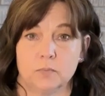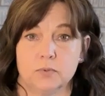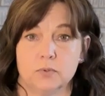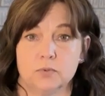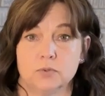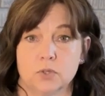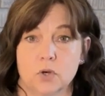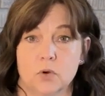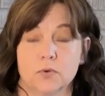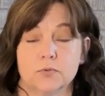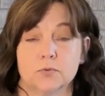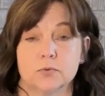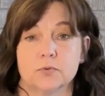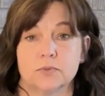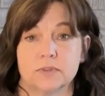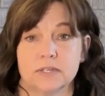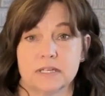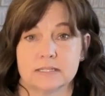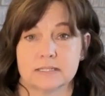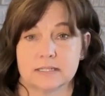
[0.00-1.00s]
you go through
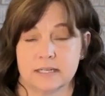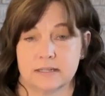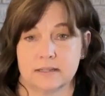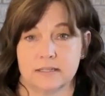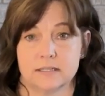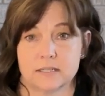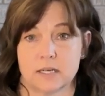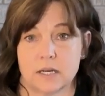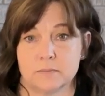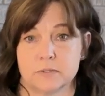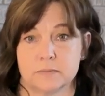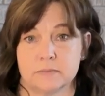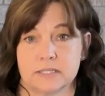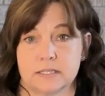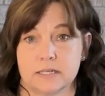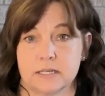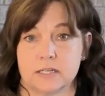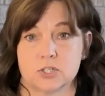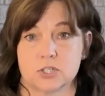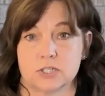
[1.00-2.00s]
things like these
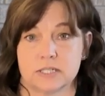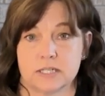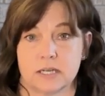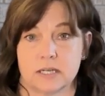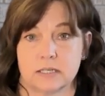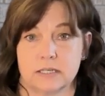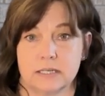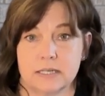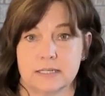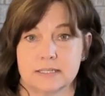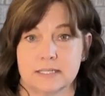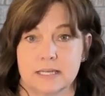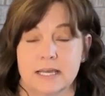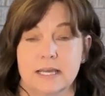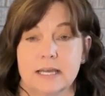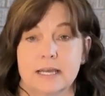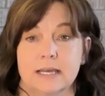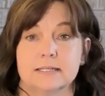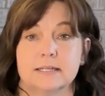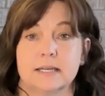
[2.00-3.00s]
optimization techniques
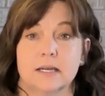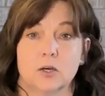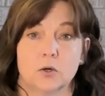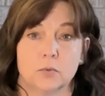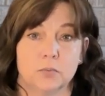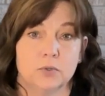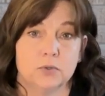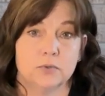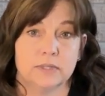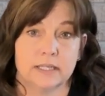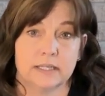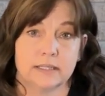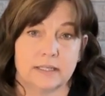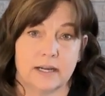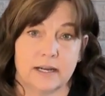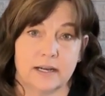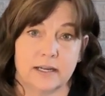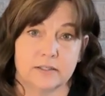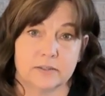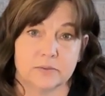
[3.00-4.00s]
and to help you get
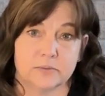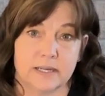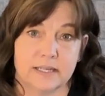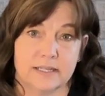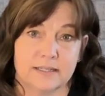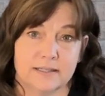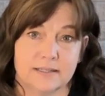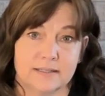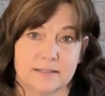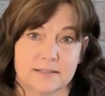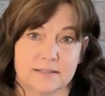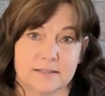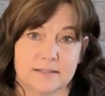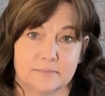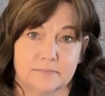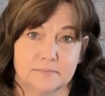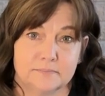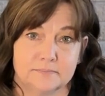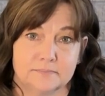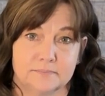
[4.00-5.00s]
higher rankings.
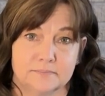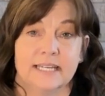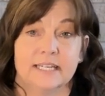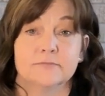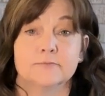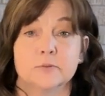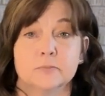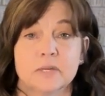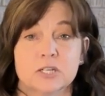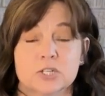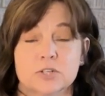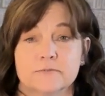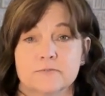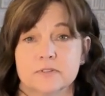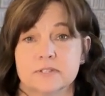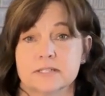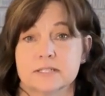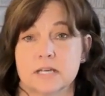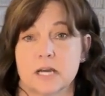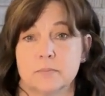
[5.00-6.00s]
Information for
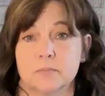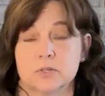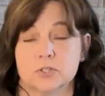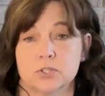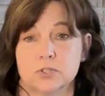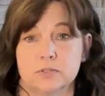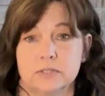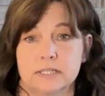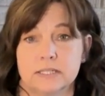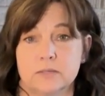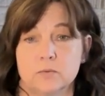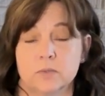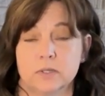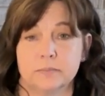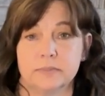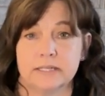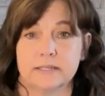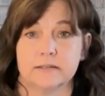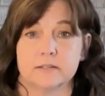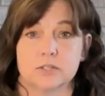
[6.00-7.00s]
this opportunity will
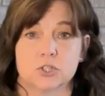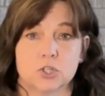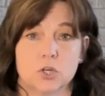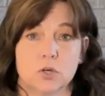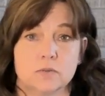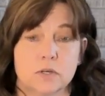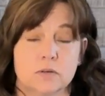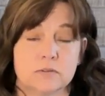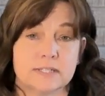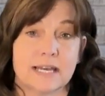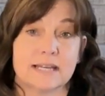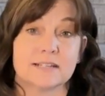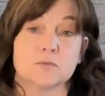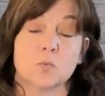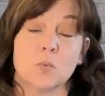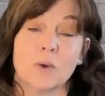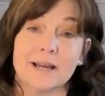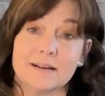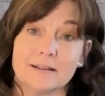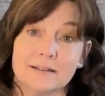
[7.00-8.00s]
be in the show notes as
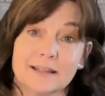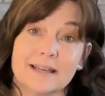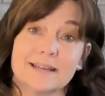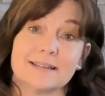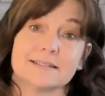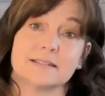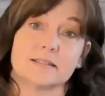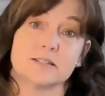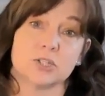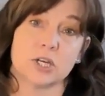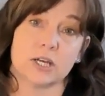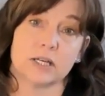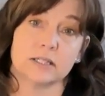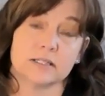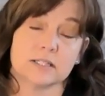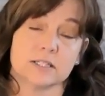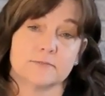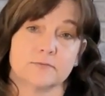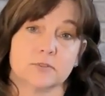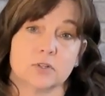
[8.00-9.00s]
well as the
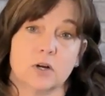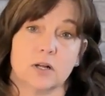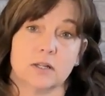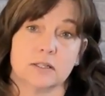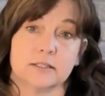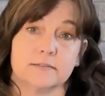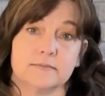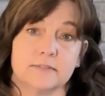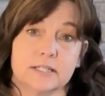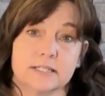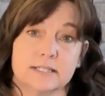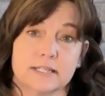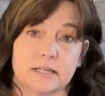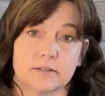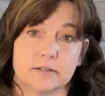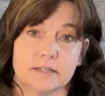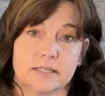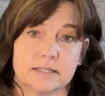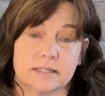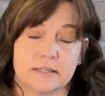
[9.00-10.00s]
checklist for all of these
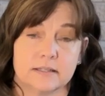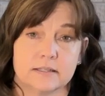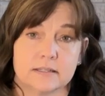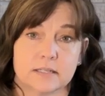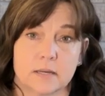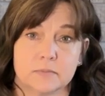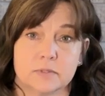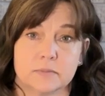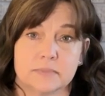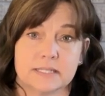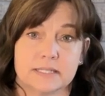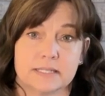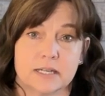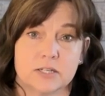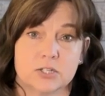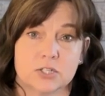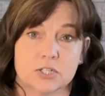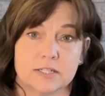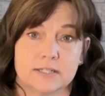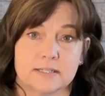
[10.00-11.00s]
areas and these
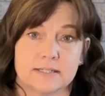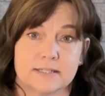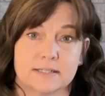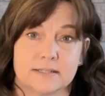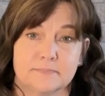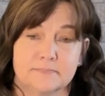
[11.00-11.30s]
optimizations.